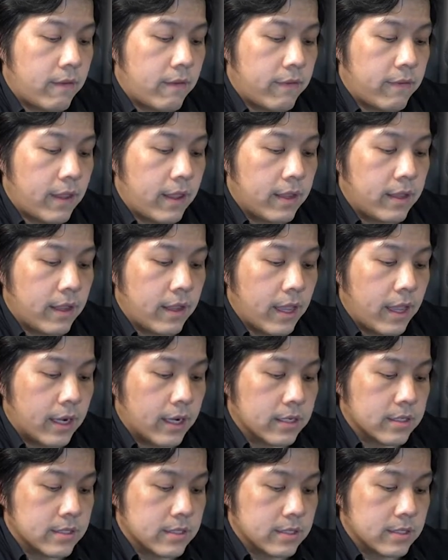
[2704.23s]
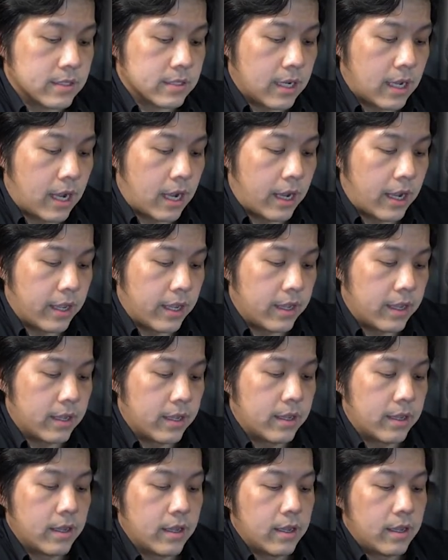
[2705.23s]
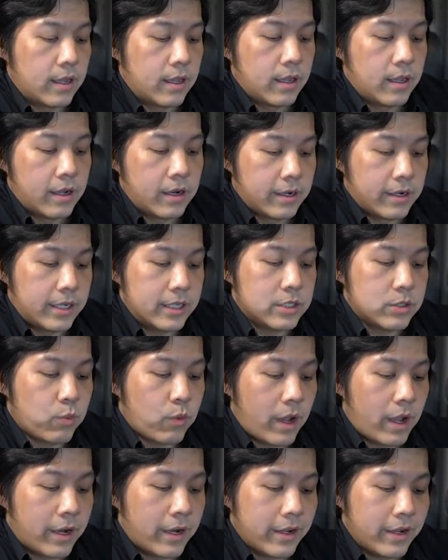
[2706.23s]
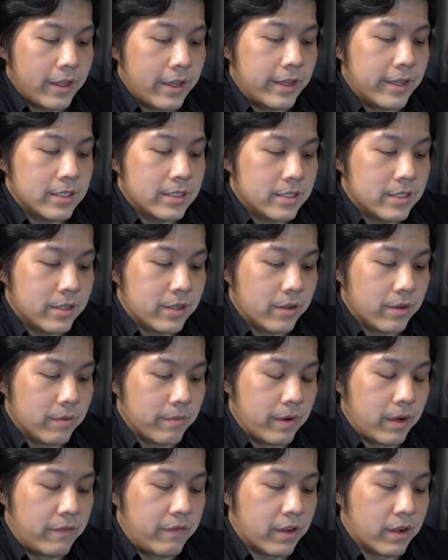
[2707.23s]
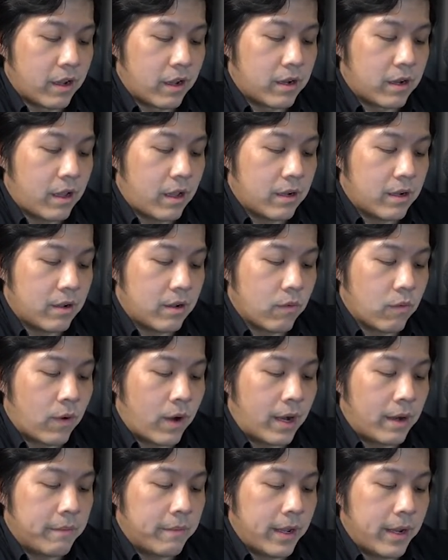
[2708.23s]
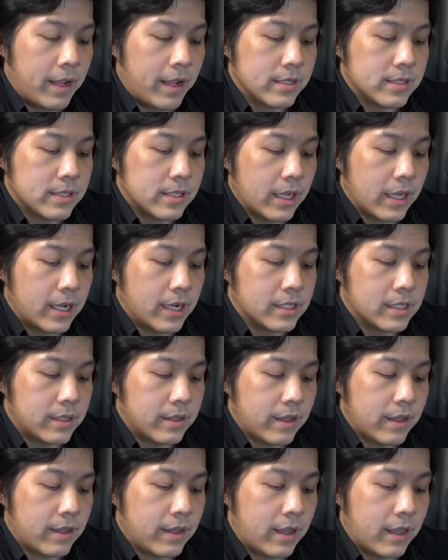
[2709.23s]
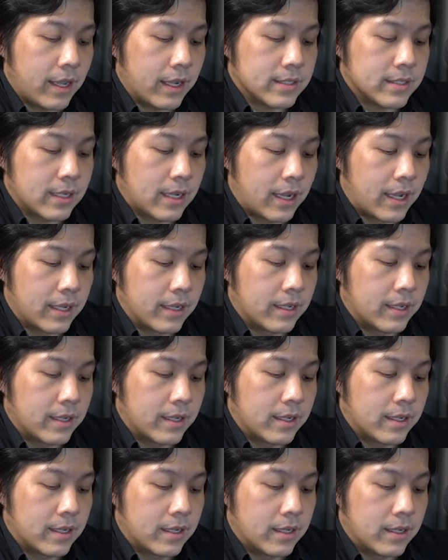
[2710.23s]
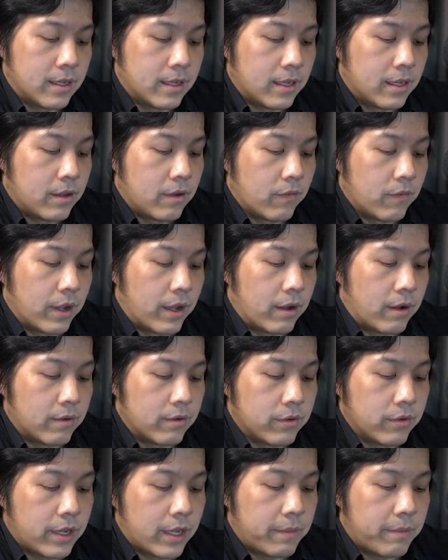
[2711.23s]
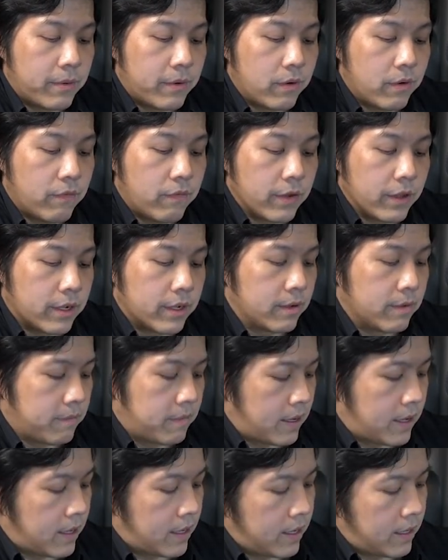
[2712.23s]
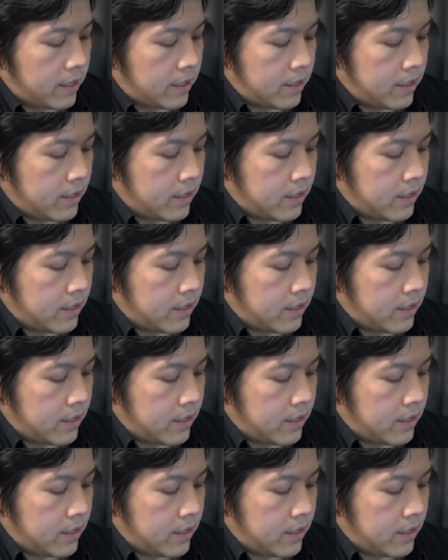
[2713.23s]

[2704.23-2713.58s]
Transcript: theta x I. This one is, believe it or not, 1 minus h theta xi. Well, you can prove it by,